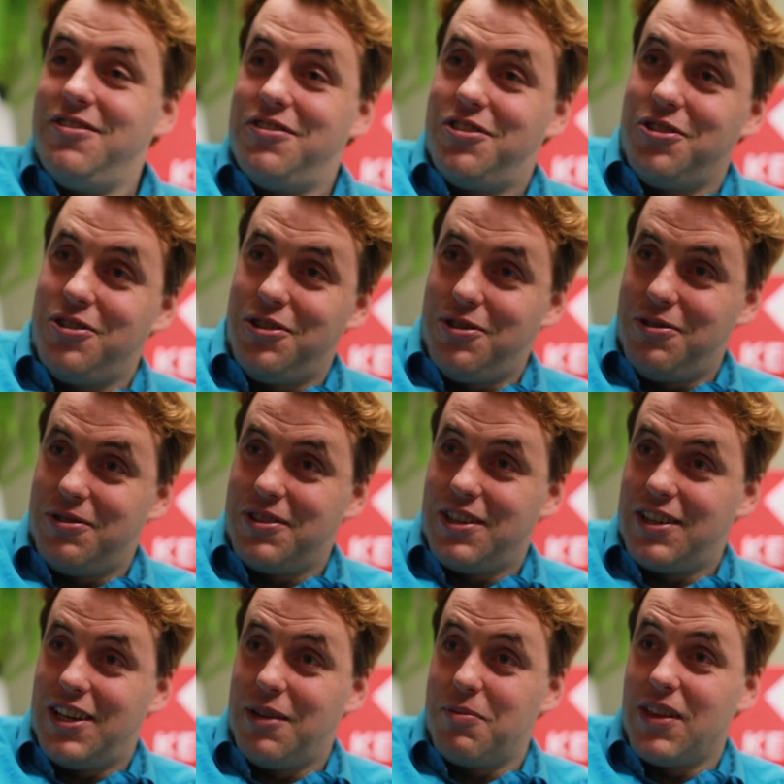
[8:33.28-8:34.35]
to
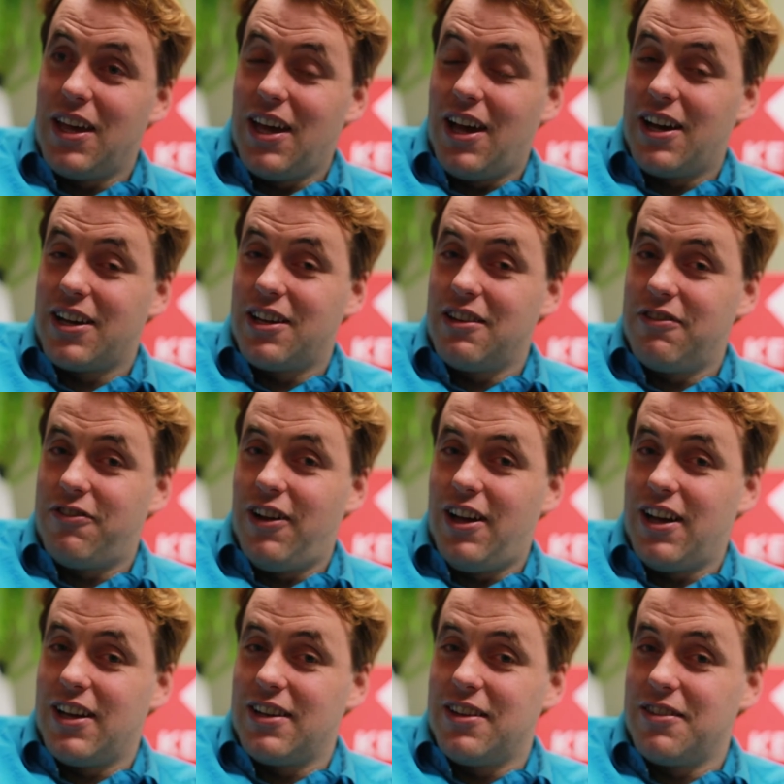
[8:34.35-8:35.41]
keep the A I
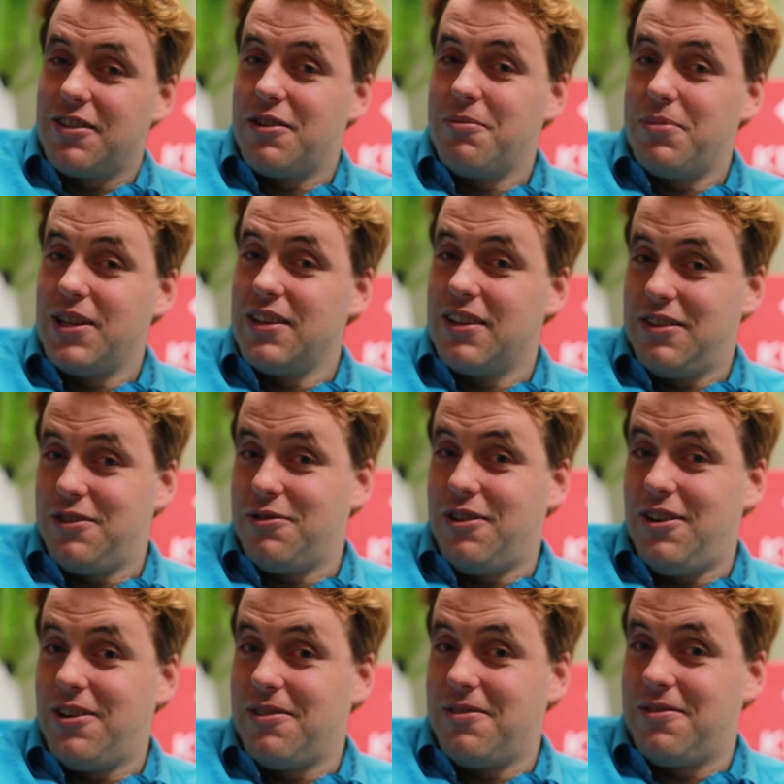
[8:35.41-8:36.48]
confined is completely the
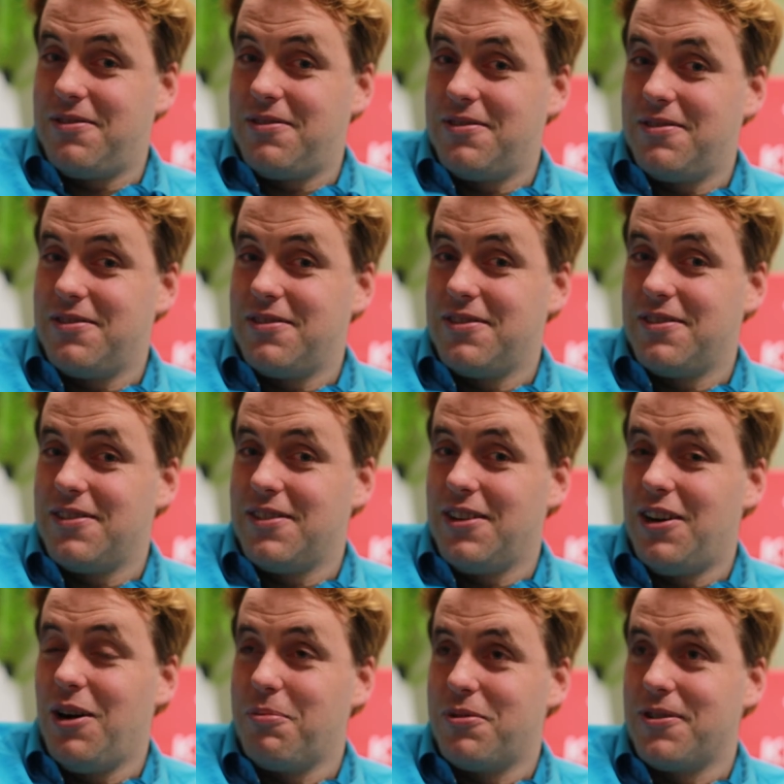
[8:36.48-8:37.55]
wrong
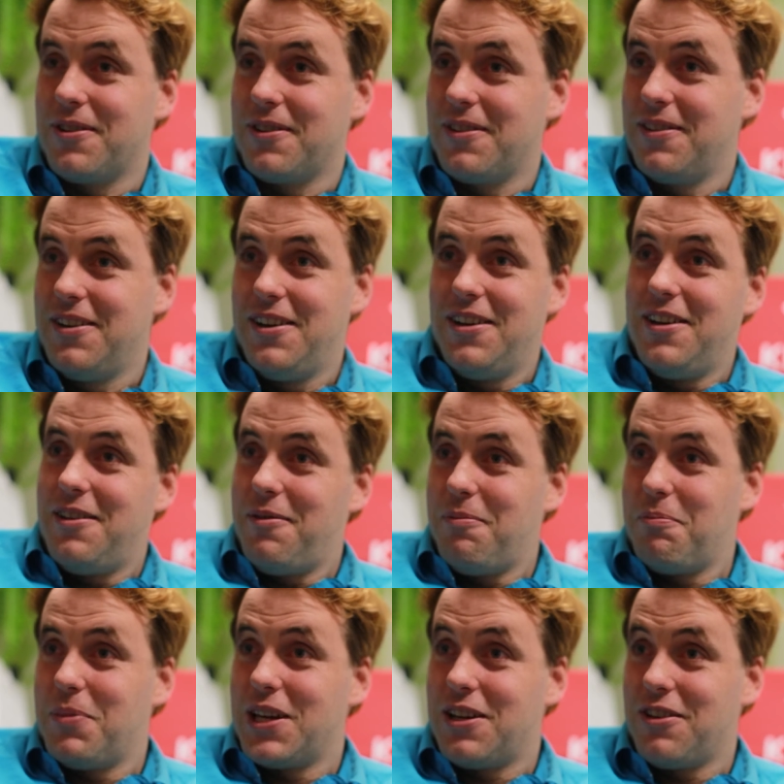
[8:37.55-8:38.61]
option,
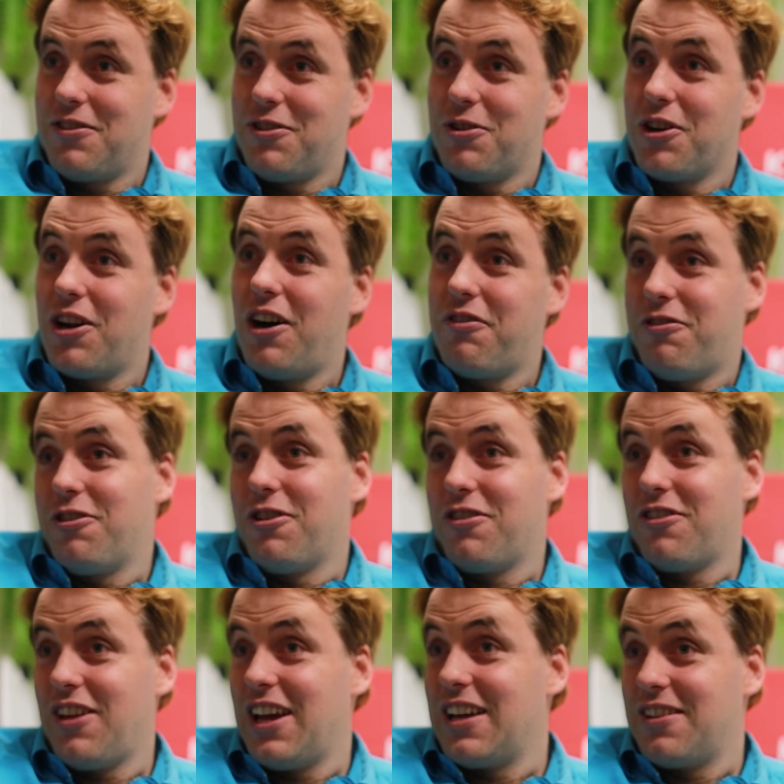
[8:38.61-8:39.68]
because you can offer a
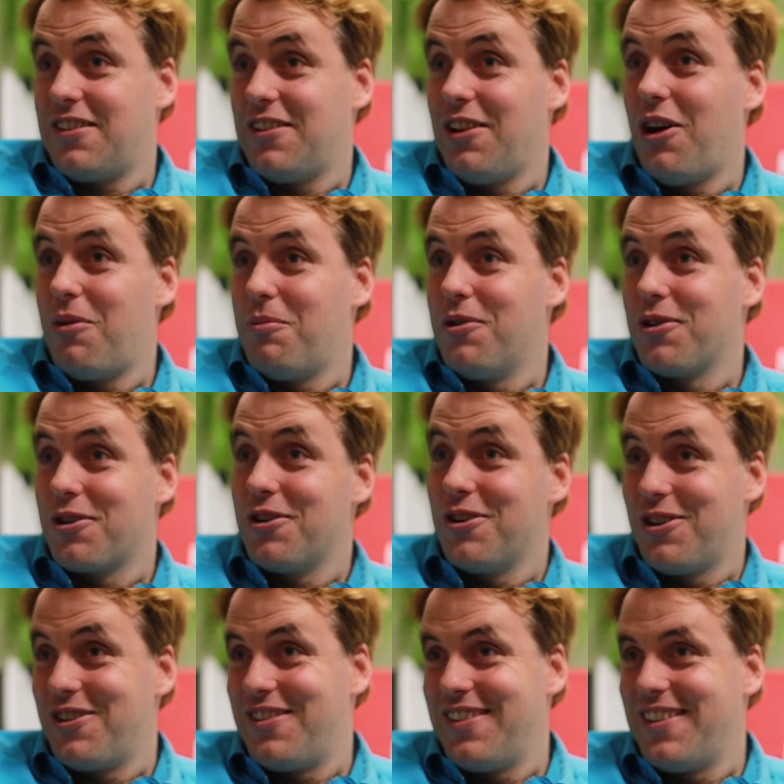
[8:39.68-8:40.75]
saint a lot more
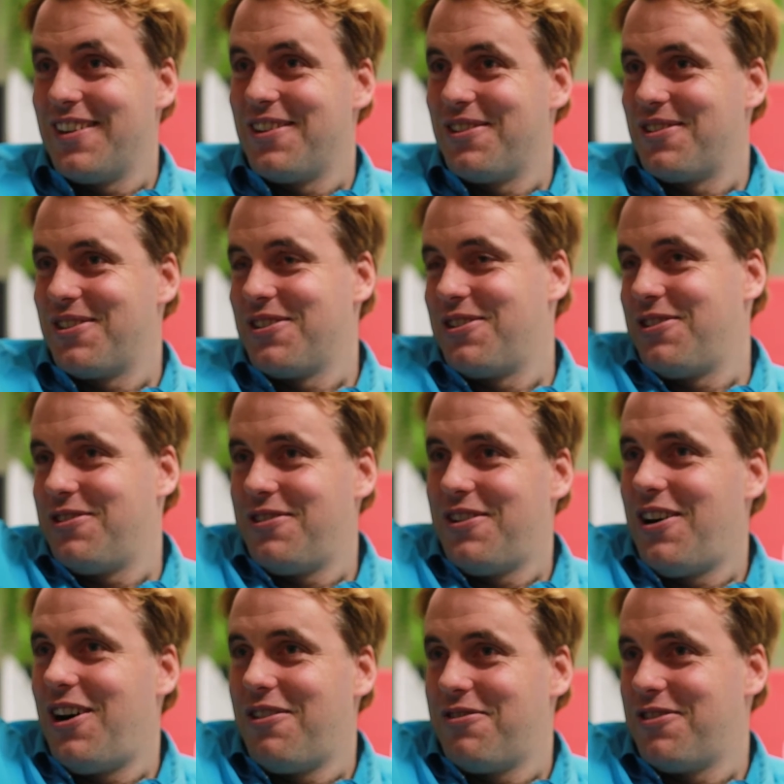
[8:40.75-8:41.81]
good than you could
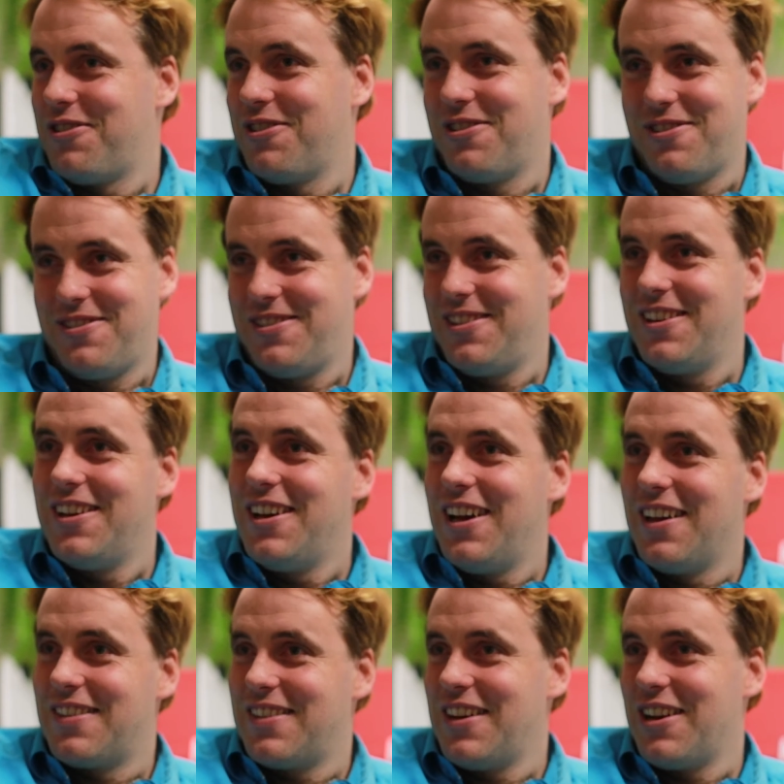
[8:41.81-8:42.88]
offer
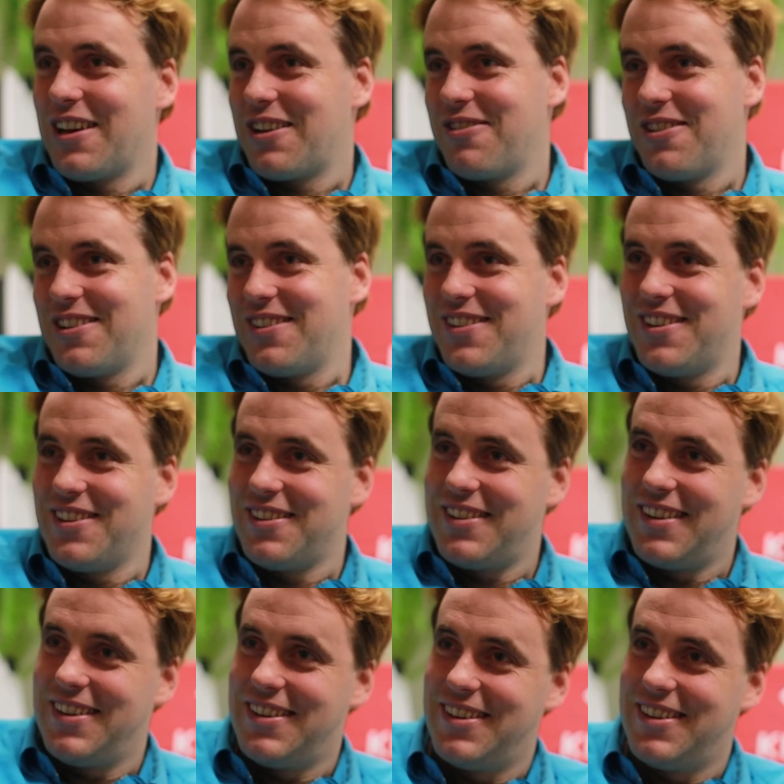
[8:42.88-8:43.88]
a cynic, for instance.